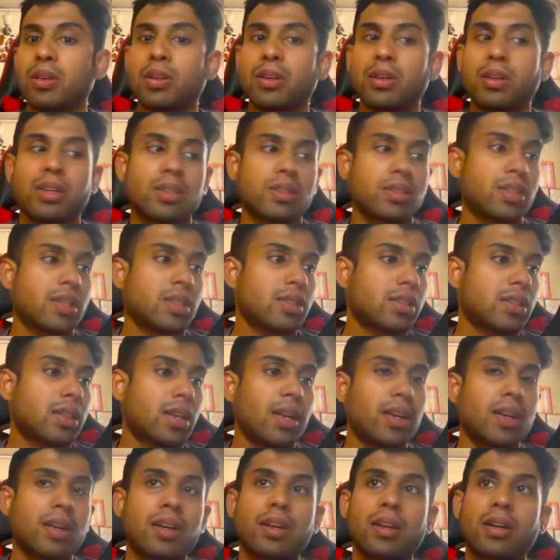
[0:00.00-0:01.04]
It's just
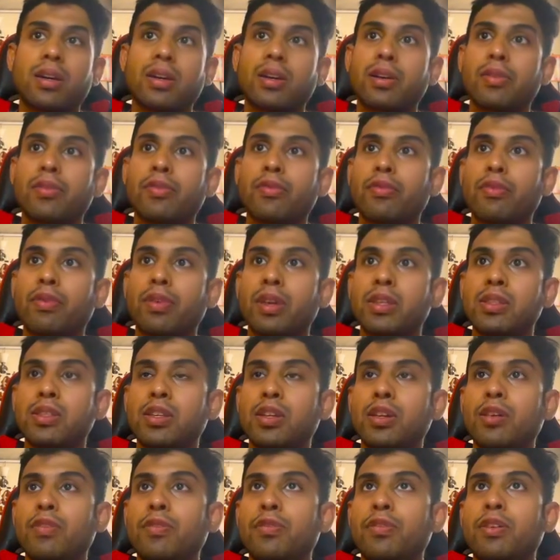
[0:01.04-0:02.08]
that instead
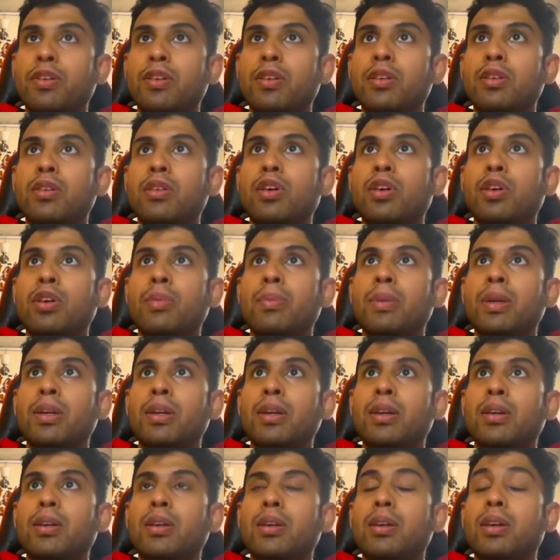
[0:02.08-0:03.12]
of
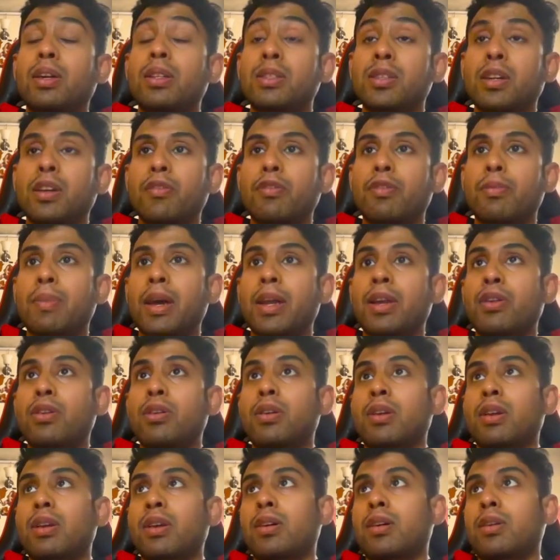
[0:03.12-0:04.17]
a manual
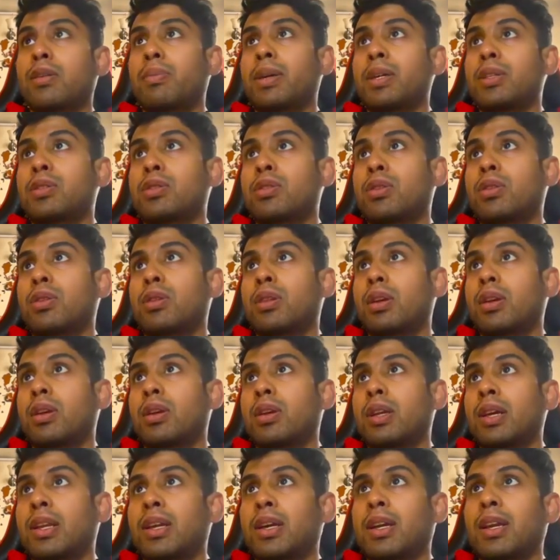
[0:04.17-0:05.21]
trigger based on the
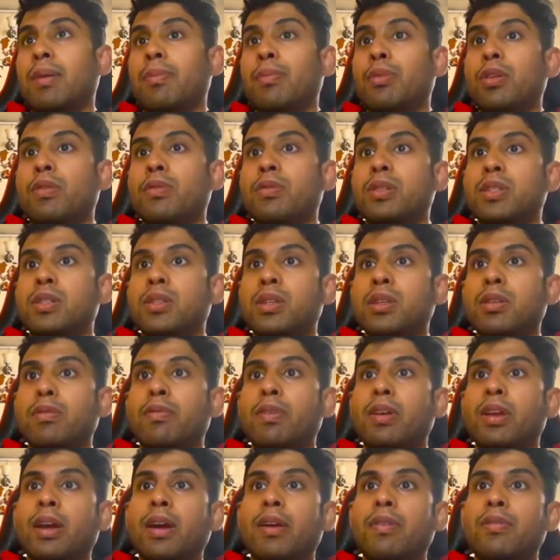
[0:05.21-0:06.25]
Telegram conversation,
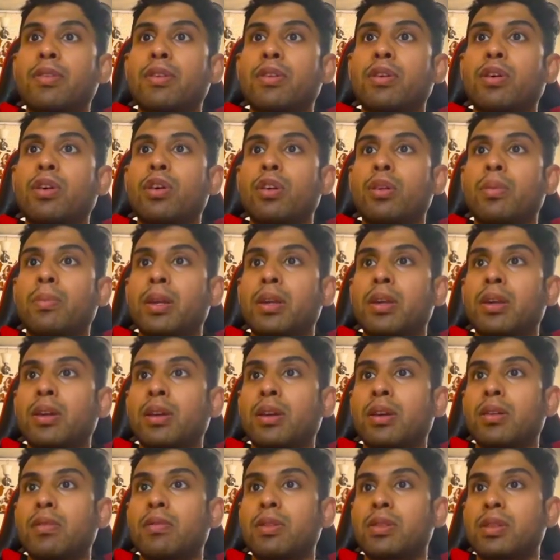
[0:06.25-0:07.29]
we have a automated
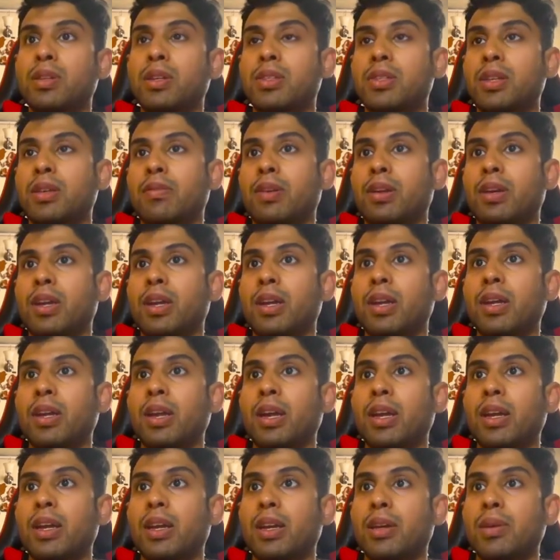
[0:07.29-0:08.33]
trigger which runs every day at
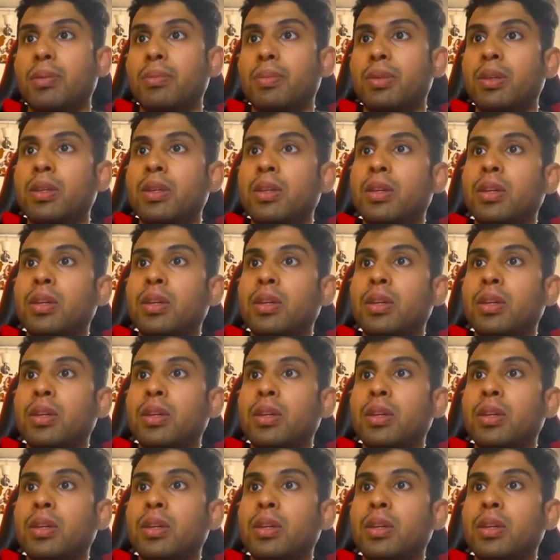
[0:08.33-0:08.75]
8 a.m.